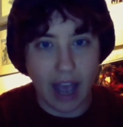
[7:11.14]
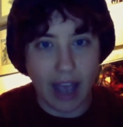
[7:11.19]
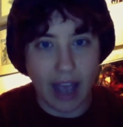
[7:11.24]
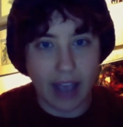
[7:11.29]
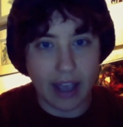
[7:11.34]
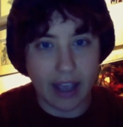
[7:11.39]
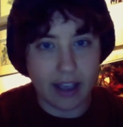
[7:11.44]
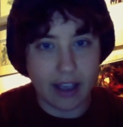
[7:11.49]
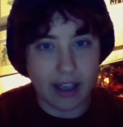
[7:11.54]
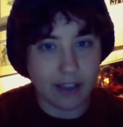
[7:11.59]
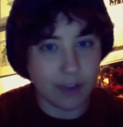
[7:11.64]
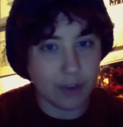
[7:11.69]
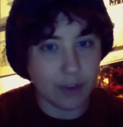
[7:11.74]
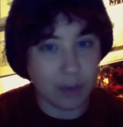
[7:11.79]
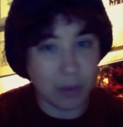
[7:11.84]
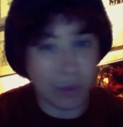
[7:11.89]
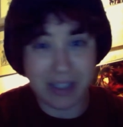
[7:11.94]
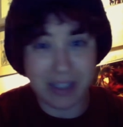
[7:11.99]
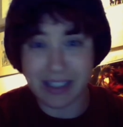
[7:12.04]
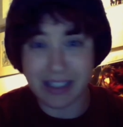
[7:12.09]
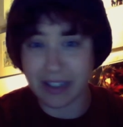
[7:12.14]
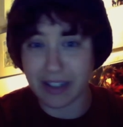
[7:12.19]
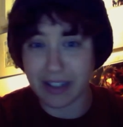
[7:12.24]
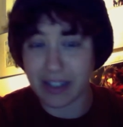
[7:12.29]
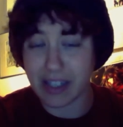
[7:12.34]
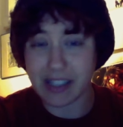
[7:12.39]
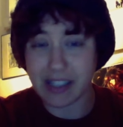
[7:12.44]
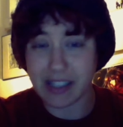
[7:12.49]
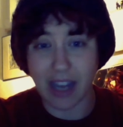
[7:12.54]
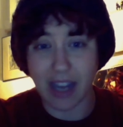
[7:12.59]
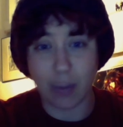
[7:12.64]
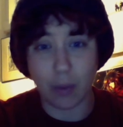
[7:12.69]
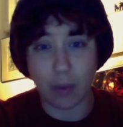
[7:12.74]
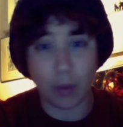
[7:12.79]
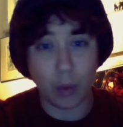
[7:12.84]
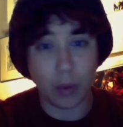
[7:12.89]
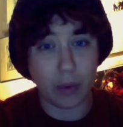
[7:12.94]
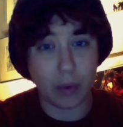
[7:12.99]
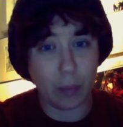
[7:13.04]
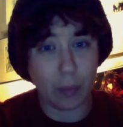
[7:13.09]
If it were a series, I
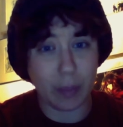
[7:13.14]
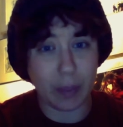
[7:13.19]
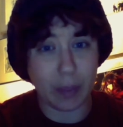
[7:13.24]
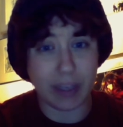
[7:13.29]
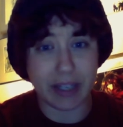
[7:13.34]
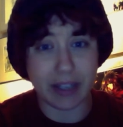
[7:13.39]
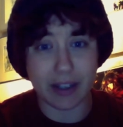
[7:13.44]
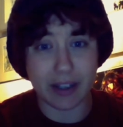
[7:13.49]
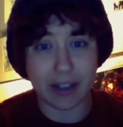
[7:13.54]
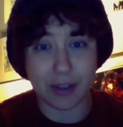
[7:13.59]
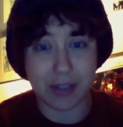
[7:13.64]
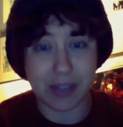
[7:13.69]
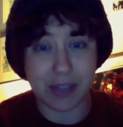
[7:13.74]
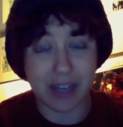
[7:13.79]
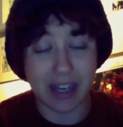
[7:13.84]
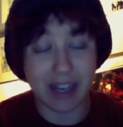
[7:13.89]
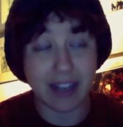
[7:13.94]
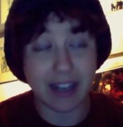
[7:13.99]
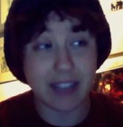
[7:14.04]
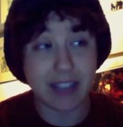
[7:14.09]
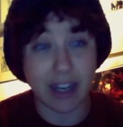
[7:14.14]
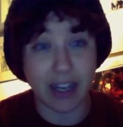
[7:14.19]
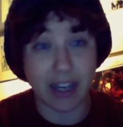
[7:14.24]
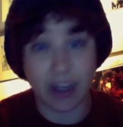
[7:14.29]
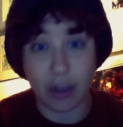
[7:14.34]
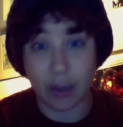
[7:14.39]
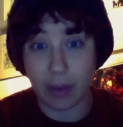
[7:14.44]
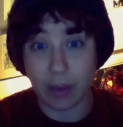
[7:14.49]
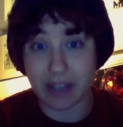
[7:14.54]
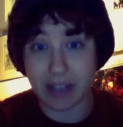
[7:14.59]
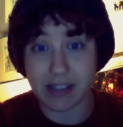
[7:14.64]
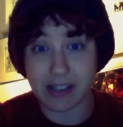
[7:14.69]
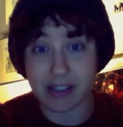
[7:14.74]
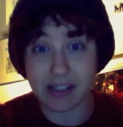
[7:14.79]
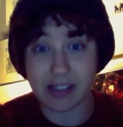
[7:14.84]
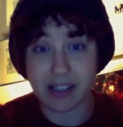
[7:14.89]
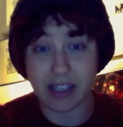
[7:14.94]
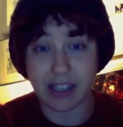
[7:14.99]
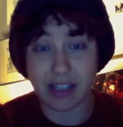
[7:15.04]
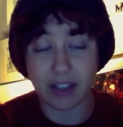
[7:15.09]
wouldn't read others in it. I know it is
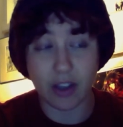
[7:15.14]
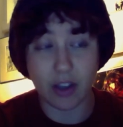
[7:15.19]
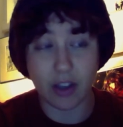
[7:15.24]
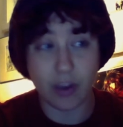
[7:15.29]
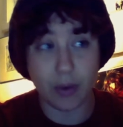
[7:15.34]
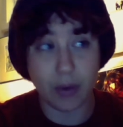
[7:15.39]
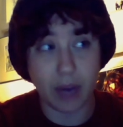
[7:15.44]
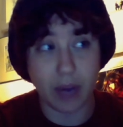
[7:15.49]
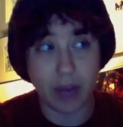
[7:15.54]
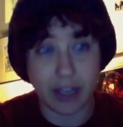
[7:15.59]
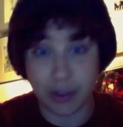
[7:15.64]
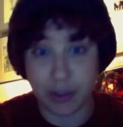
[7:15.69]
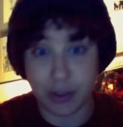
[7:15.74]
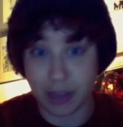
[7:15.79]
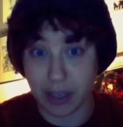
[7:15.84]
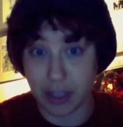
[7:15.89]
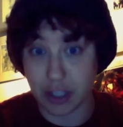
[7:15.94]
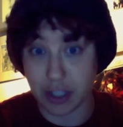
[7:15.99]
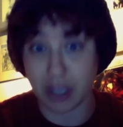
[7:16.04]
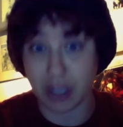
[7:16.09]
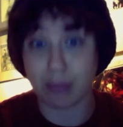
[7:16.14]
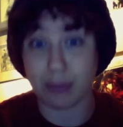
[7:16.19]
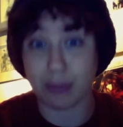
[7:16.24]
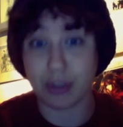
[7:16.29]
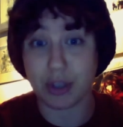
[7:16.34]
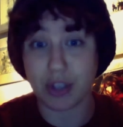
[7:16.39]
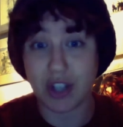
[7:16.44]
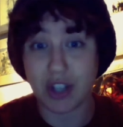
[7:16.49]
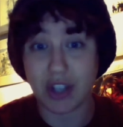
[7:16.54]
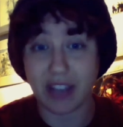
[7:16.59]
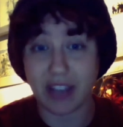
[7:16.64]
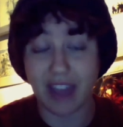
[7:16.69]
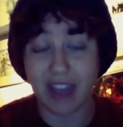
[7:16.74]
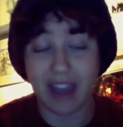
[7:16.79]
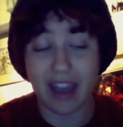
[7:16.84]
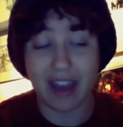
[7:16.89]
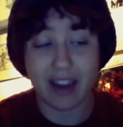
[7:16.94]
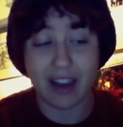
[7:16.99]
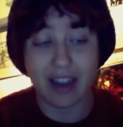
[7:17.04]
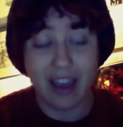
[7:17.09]
a standalone. I do actually appreciate
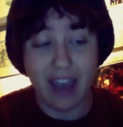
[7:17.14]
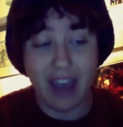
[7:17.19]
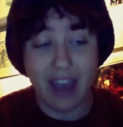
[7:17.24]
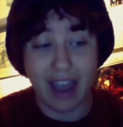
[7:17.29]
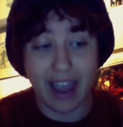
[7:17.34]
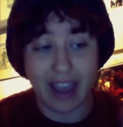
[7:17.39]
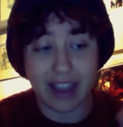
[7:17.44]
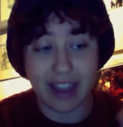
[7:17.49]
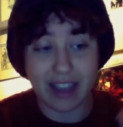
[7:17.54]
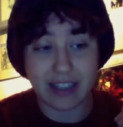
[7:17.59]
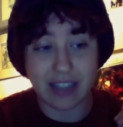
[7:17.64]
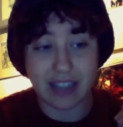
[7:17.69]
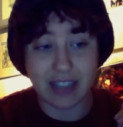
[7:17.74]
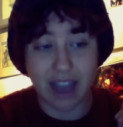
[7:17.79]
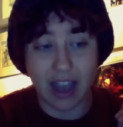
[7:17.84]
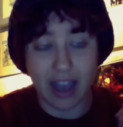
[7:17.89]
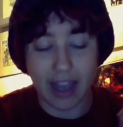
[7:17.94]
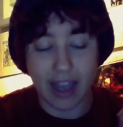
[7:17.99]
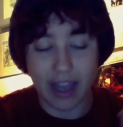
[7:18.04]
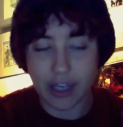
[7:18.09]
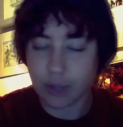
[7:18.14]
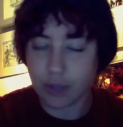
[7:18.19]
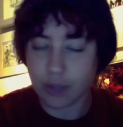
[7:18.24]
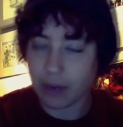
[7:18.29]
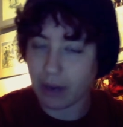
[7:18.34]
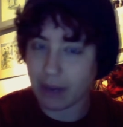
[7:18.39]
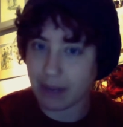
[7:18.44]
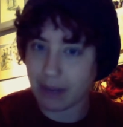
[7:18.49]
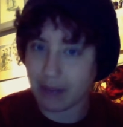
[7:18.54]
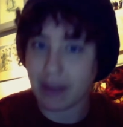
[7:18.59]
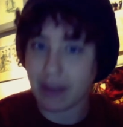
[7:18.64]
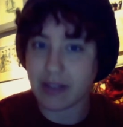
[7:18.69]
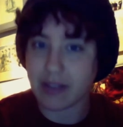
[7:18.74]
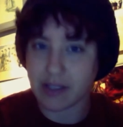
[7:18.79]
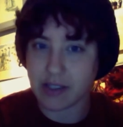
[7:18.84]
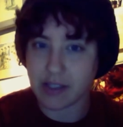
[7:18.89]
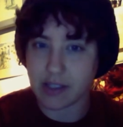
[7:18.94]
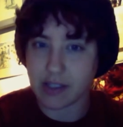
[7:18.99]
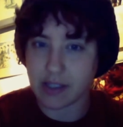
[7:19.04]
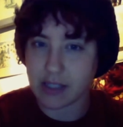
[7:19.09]
that. And I could recommend
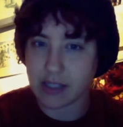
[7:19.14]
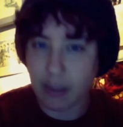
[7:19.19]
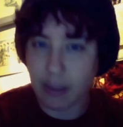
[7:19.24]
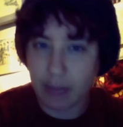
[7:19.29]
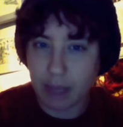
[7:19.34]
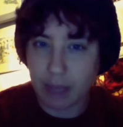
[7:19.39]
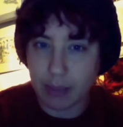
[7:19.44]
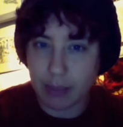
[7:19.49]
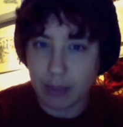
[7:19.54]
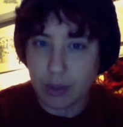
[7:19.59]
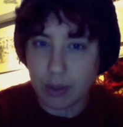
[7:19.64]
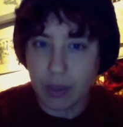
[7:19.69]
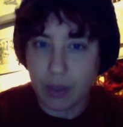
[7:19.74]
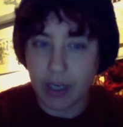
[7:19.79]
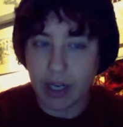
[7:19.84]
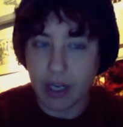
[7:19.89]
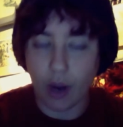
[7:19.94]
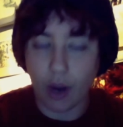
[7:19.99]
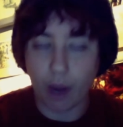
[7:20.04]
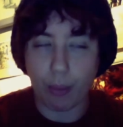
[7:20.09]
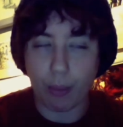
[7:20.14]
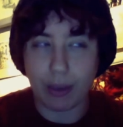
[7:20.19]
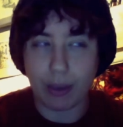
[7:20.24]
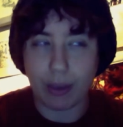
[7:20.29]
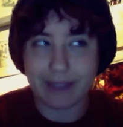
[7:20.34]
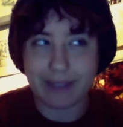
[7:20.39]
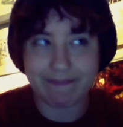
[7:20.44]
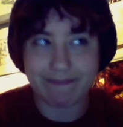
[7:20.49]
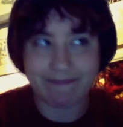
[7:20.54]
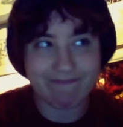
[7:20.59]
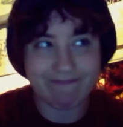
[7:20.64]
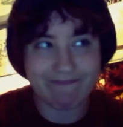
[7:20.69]
this to some people who I know, but